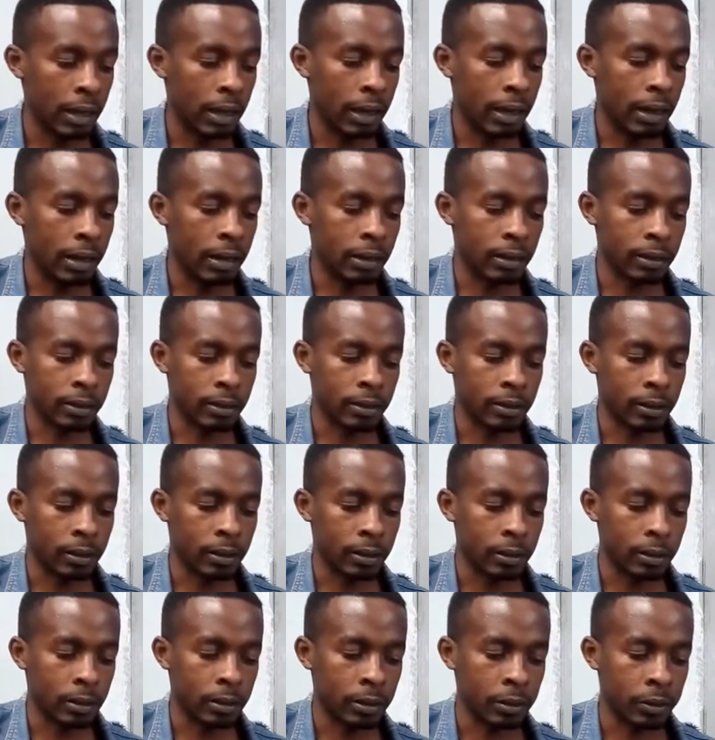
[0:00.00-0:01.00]
as
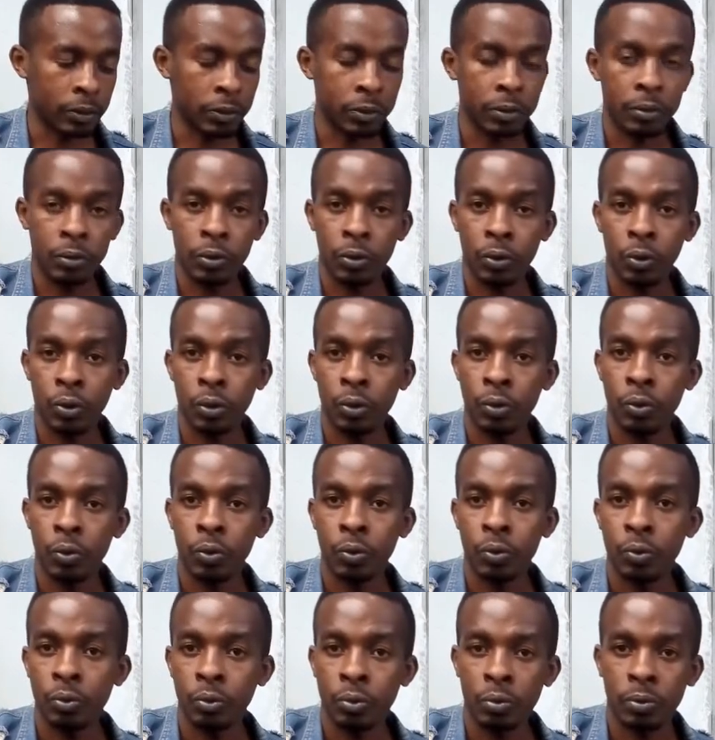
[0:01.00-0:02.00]

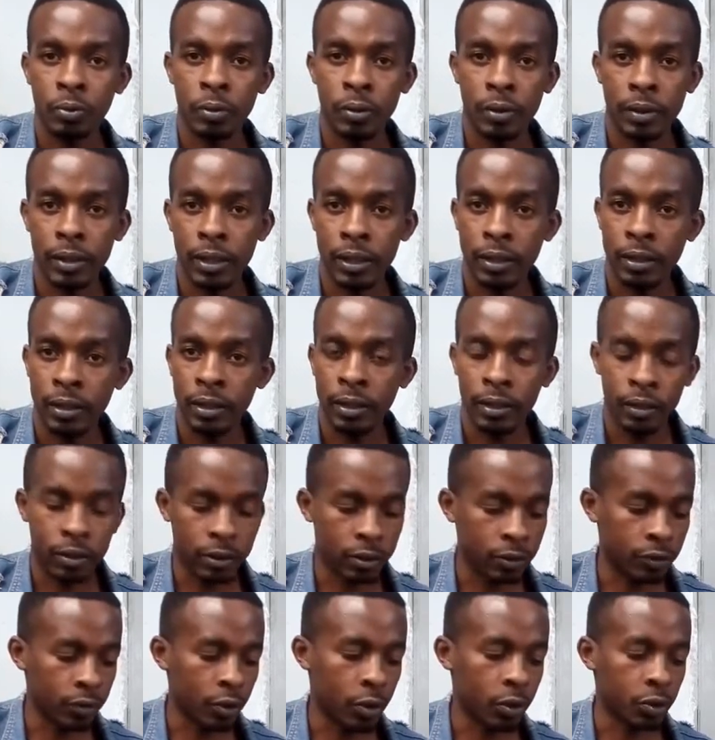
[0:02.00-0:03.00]
then
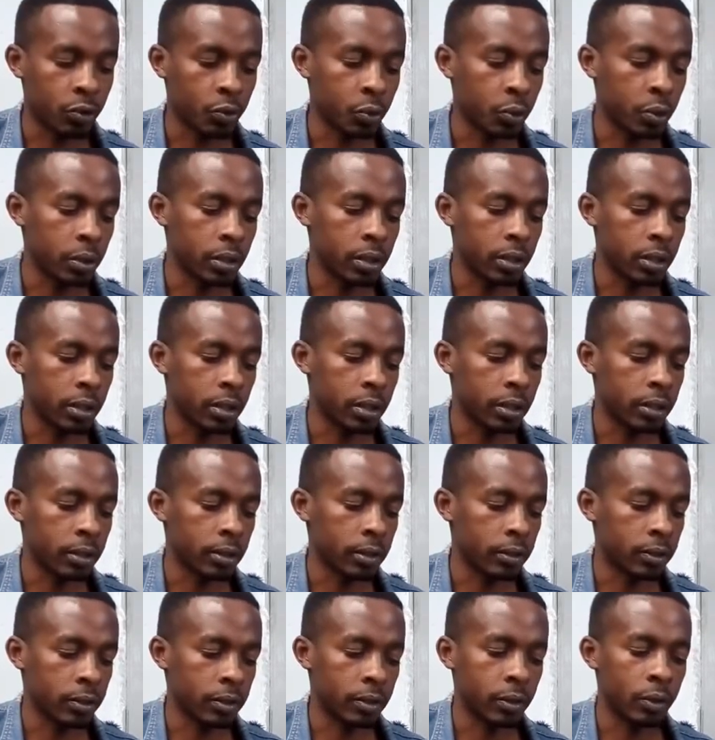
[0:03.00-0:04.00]
of course we'll
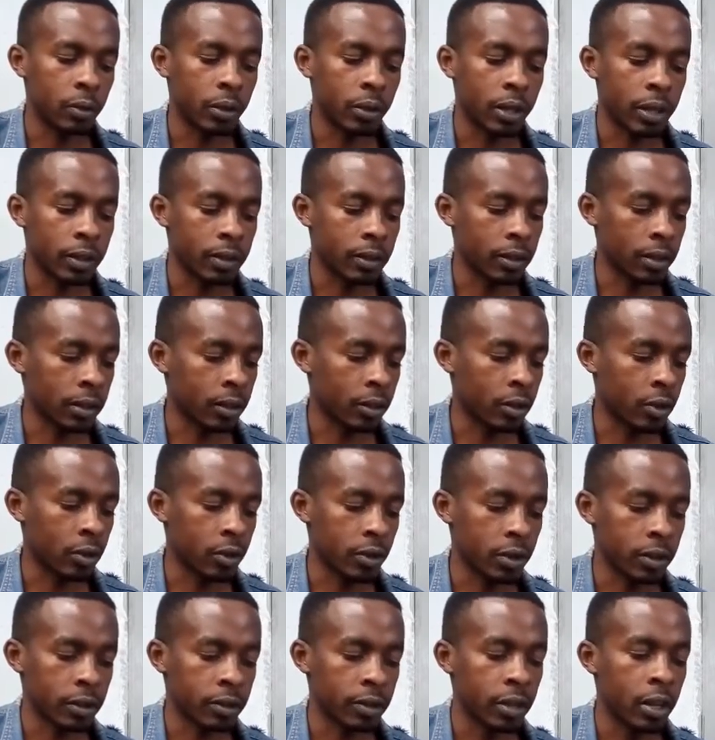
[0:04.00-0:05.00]
look at the
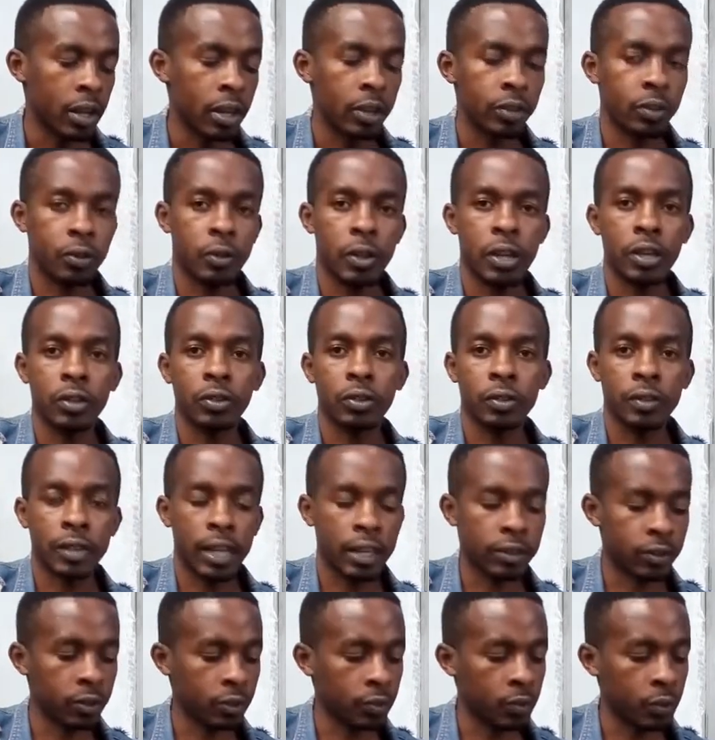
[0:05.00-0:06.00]
chorus. So the intro starts
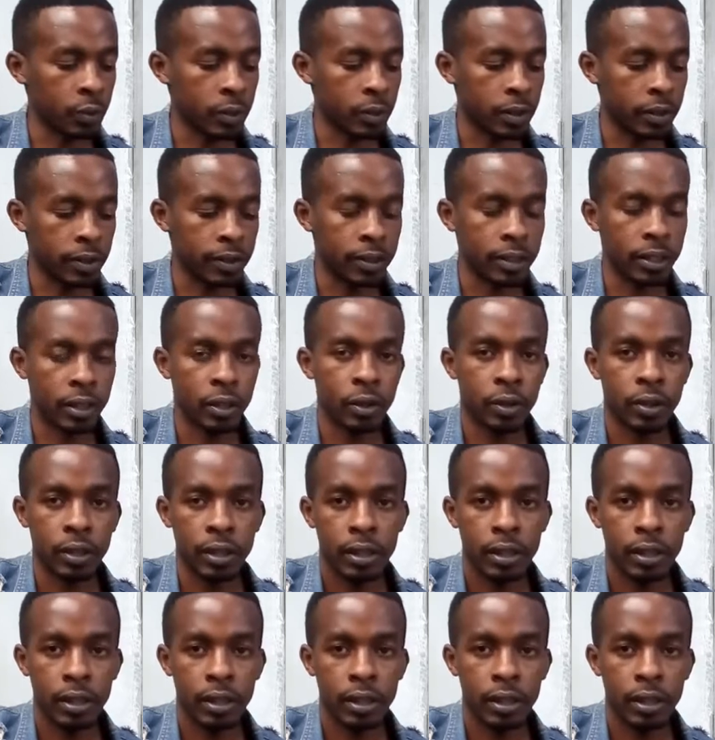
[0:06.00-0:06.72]
off with the C chord,